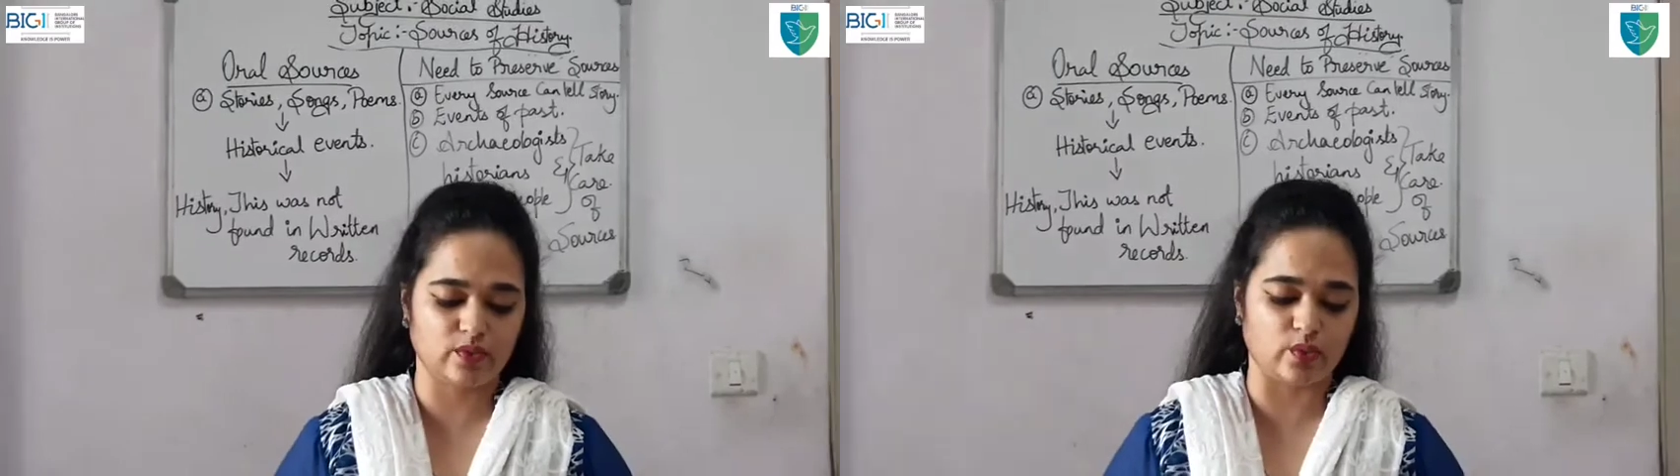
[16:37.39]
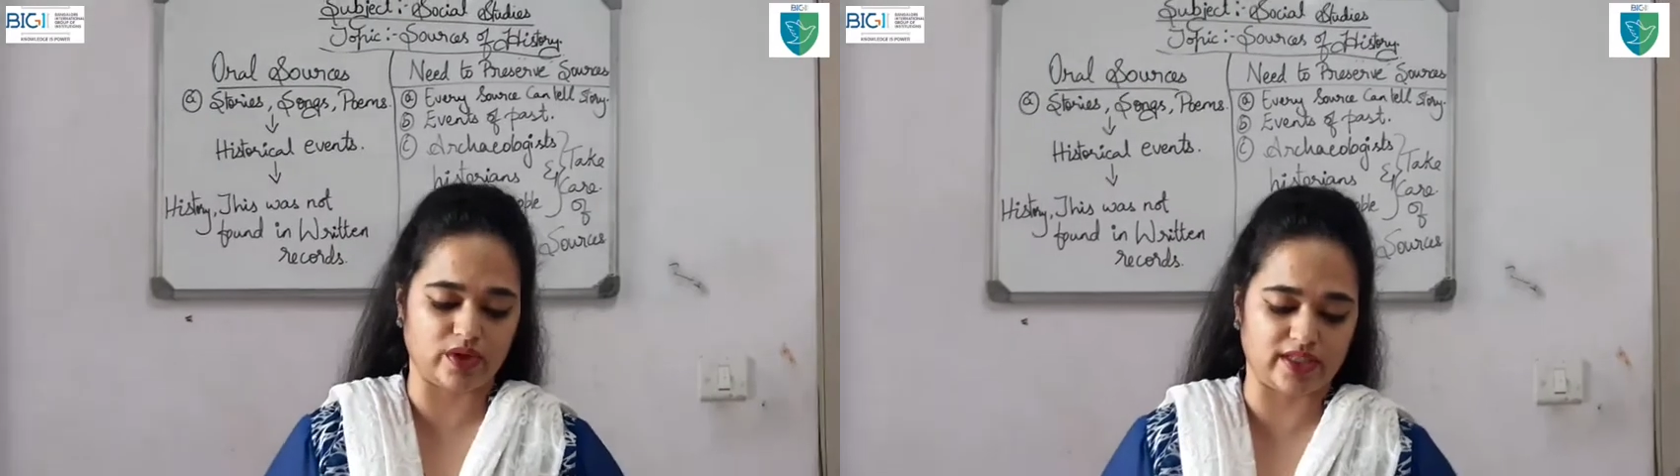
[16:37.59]

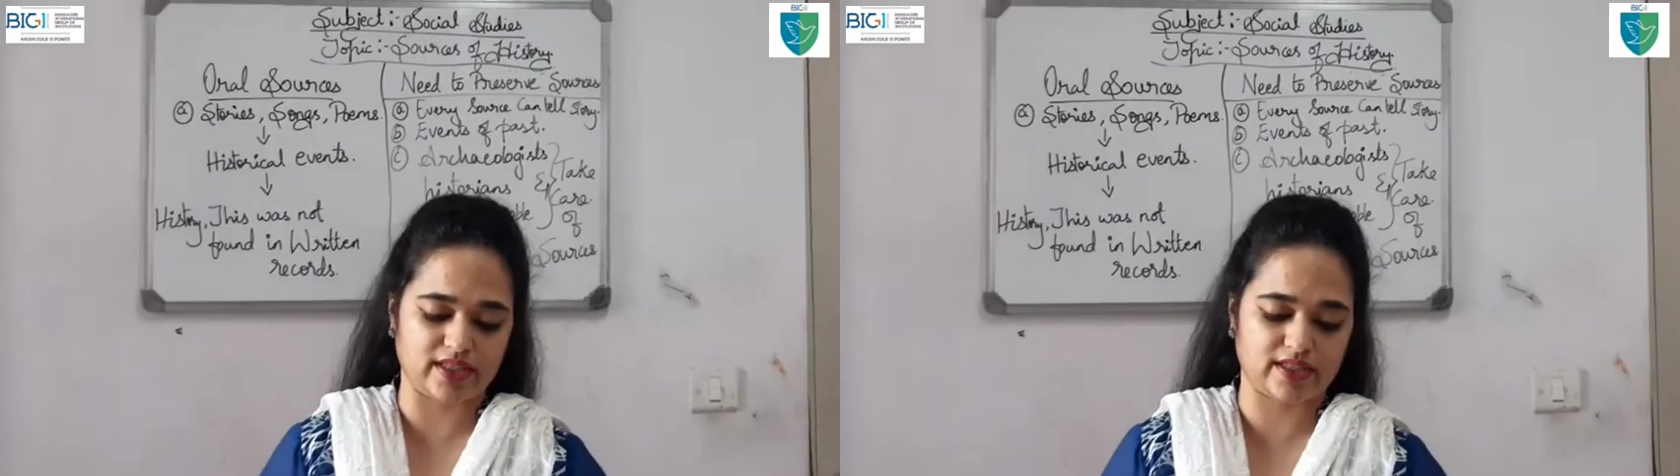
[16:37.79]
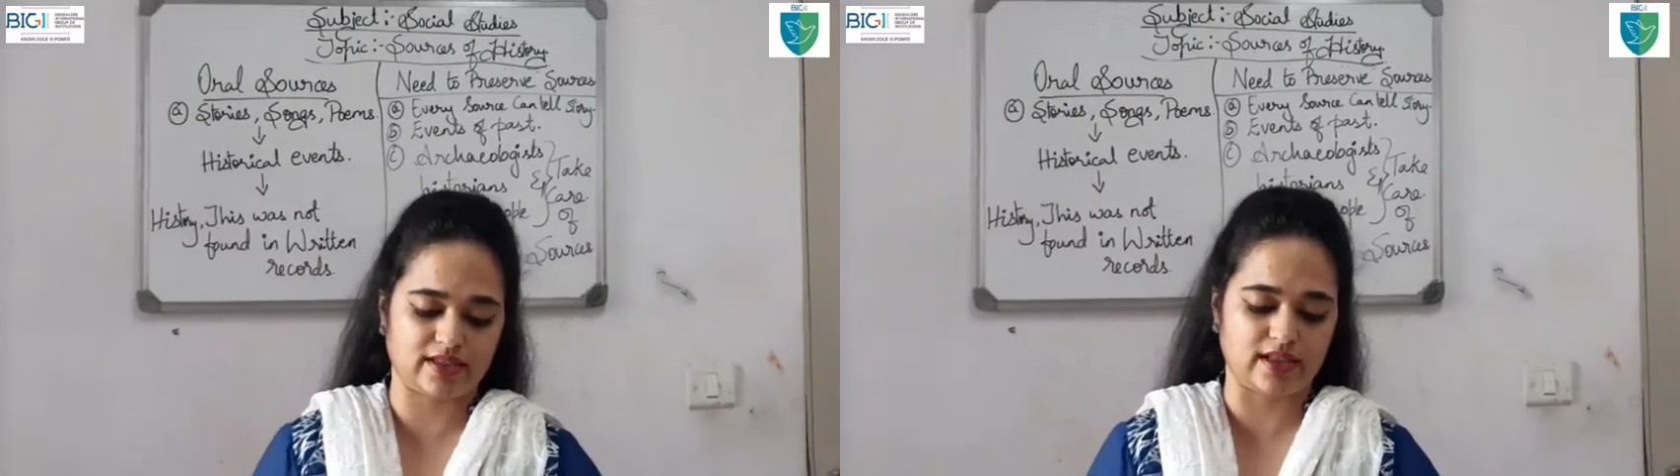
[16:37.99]

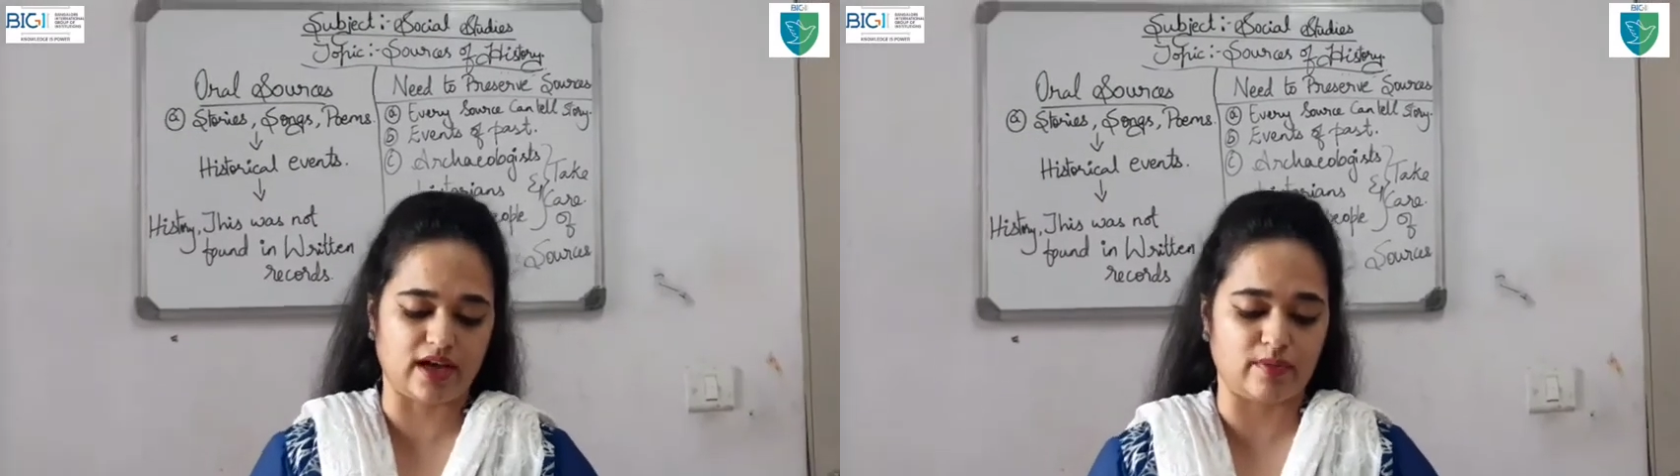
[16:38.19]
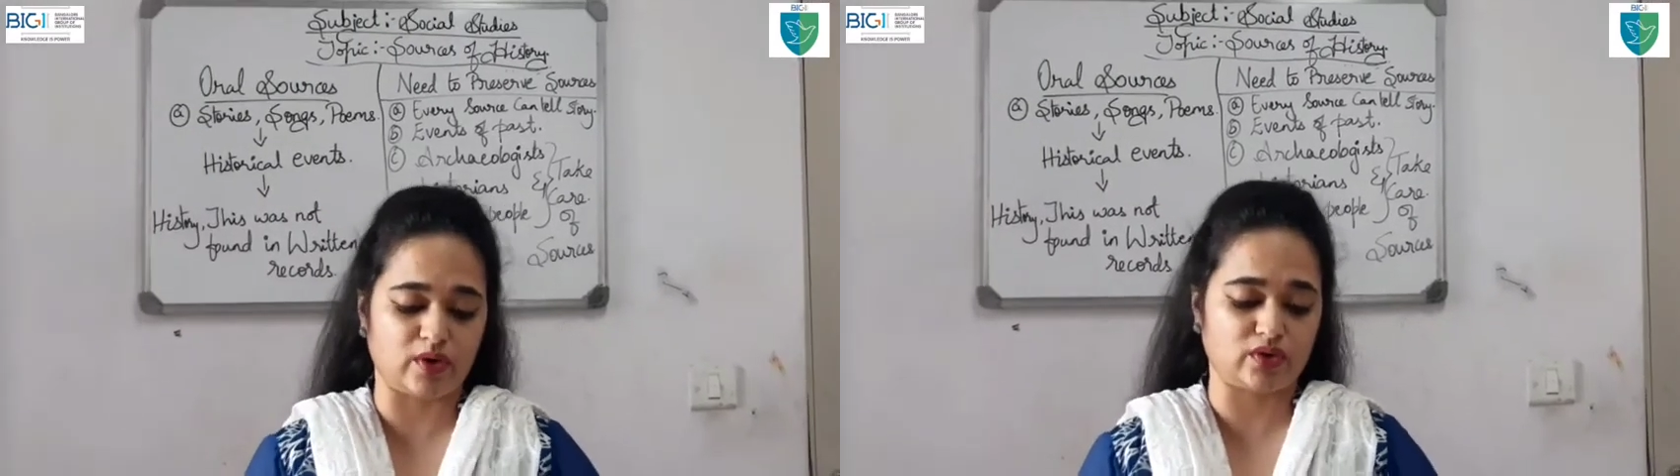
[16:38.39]
words
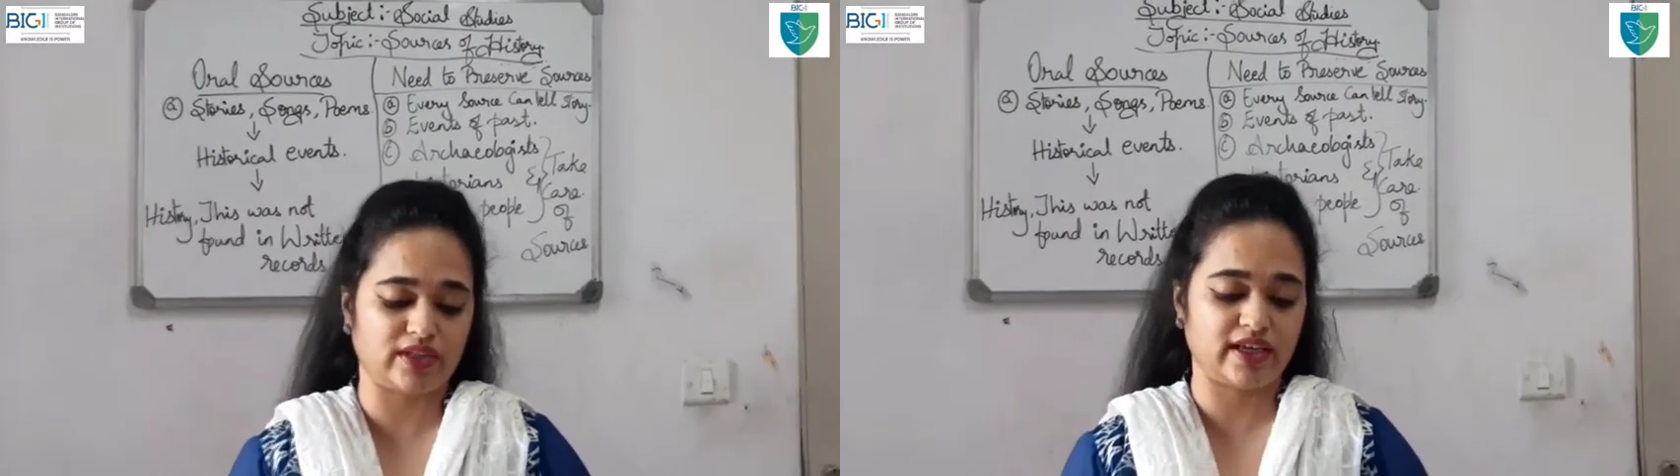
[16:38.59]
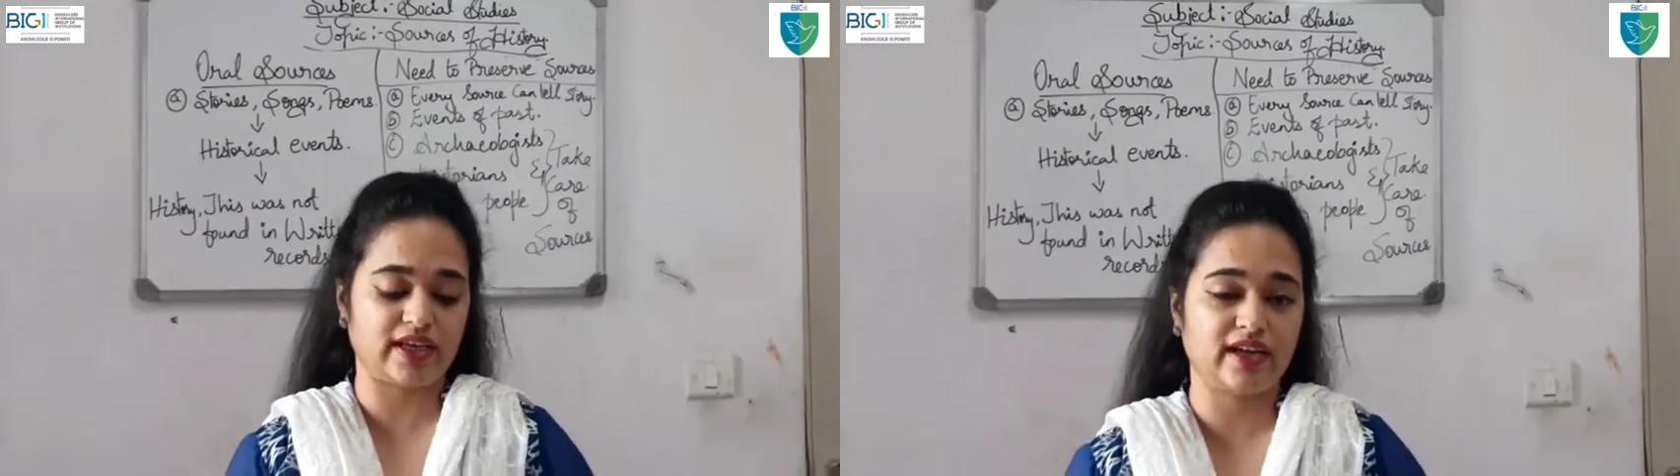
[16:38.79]
about
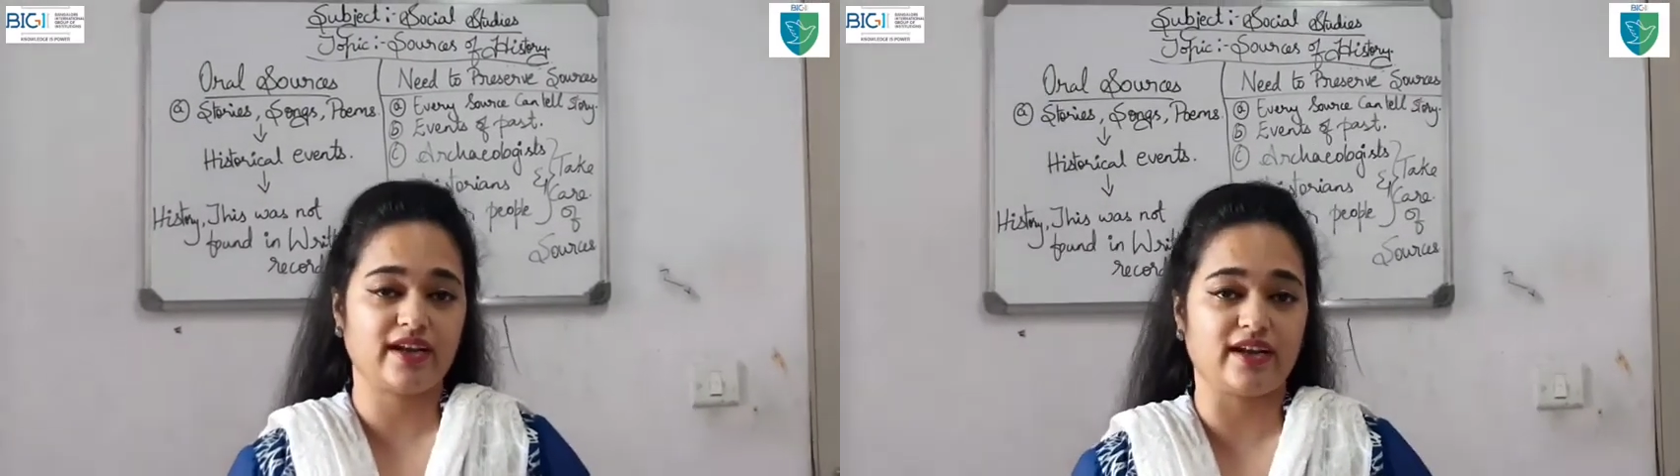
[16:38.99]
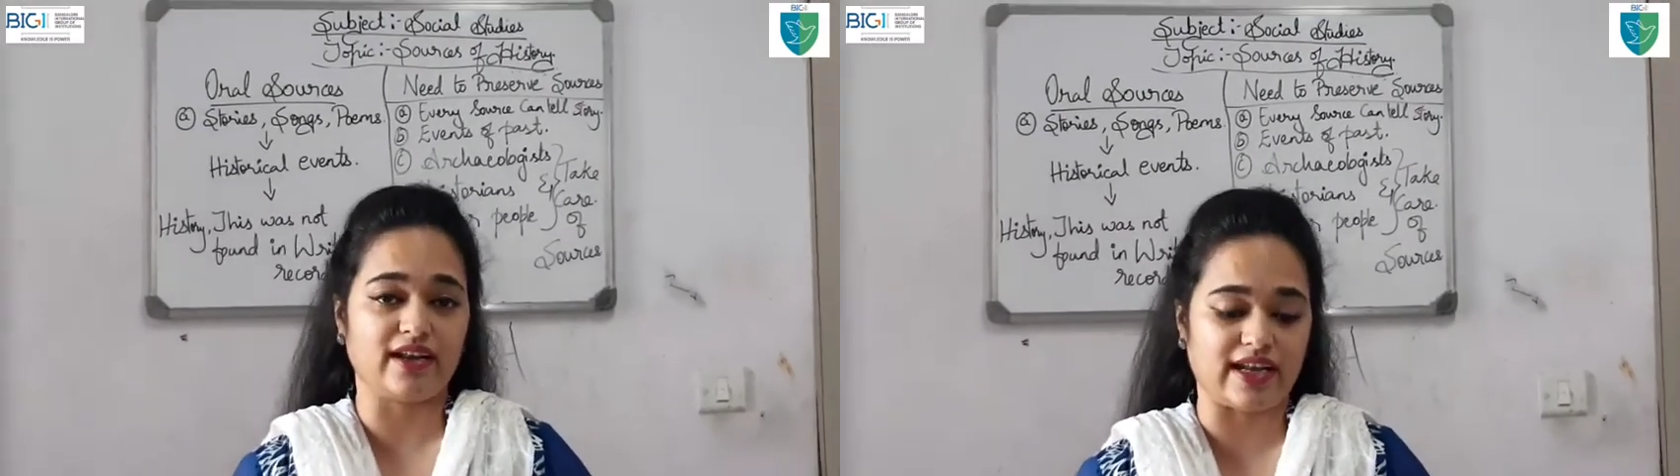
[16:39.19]
their
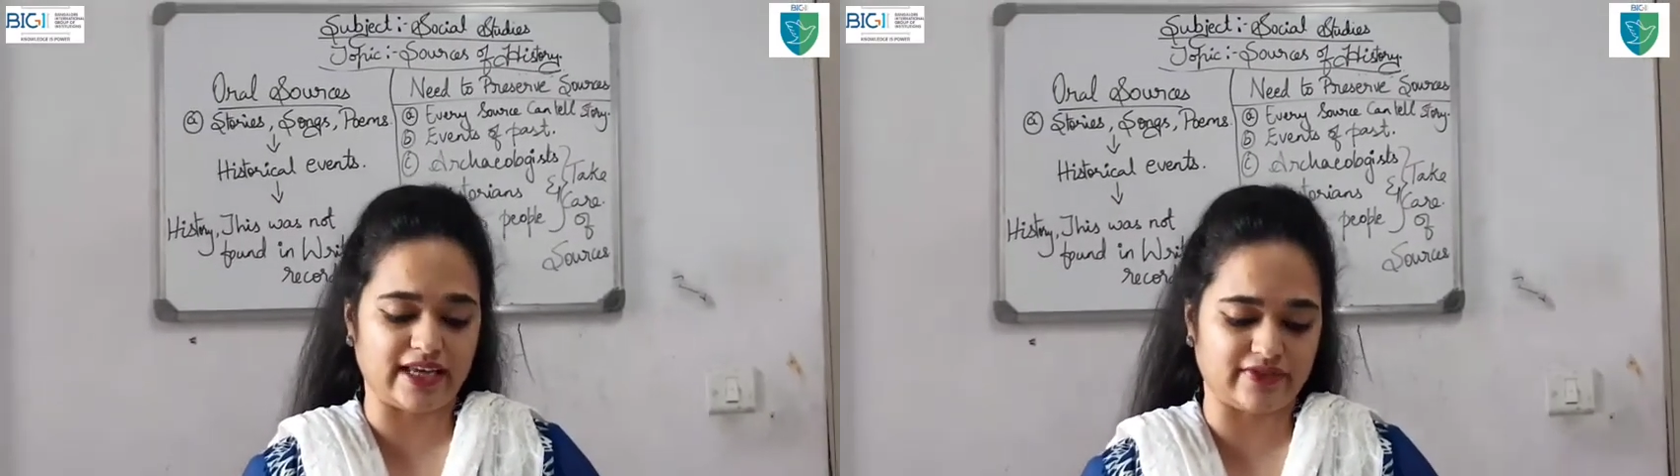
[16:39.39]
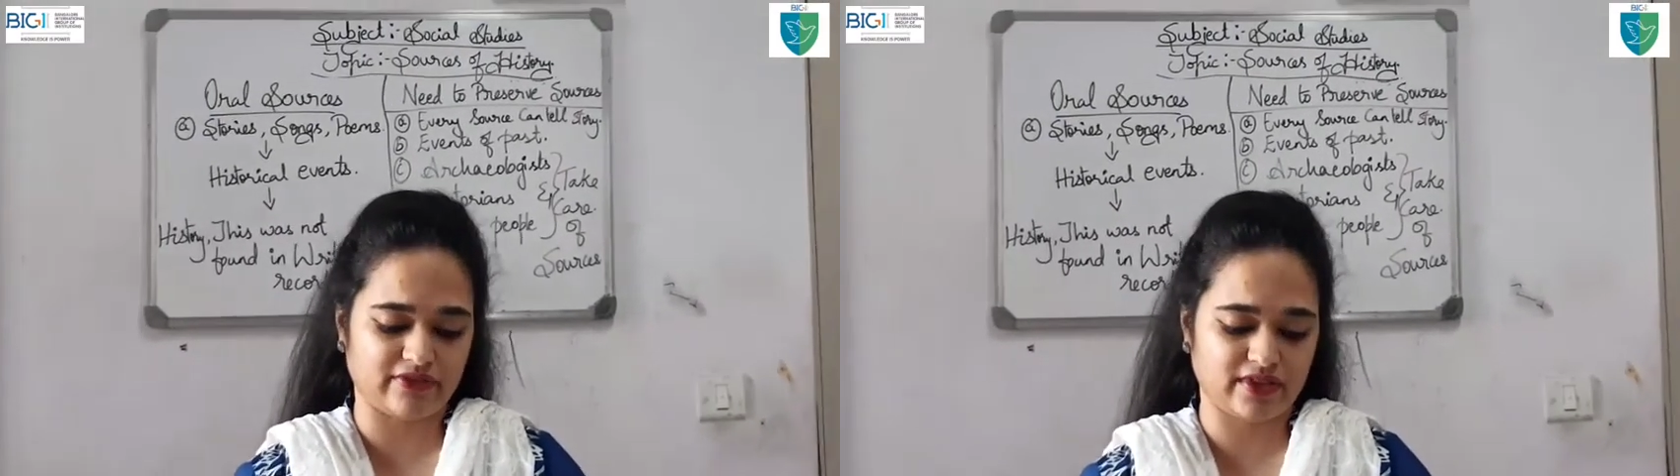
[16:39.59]

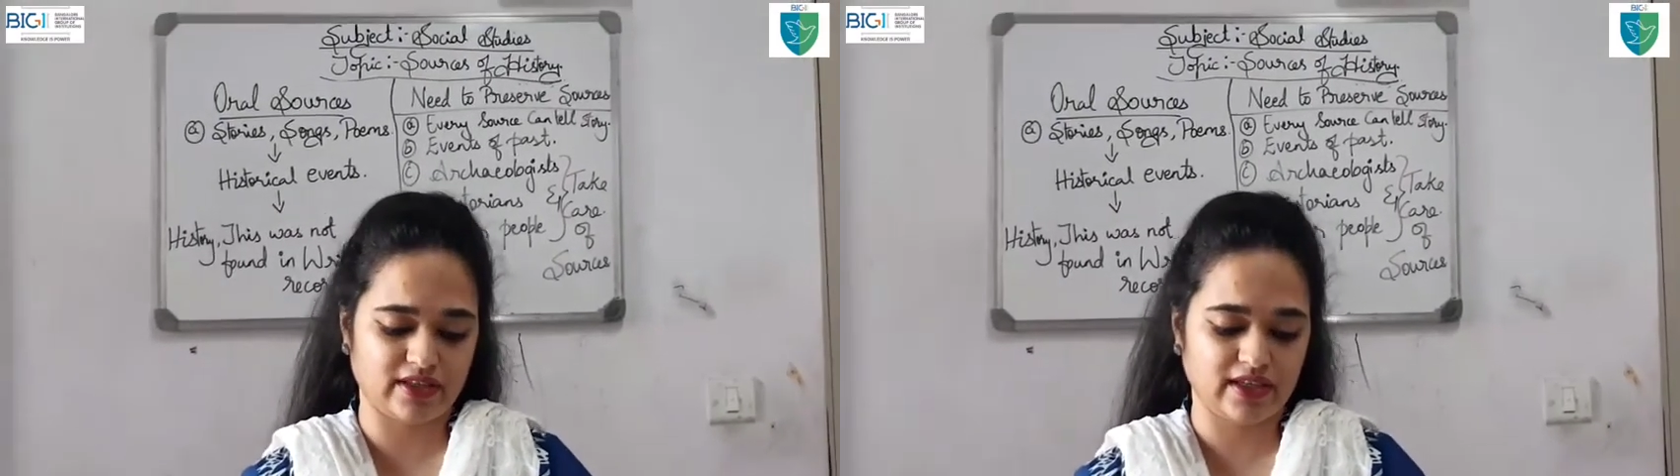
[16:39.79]
lives.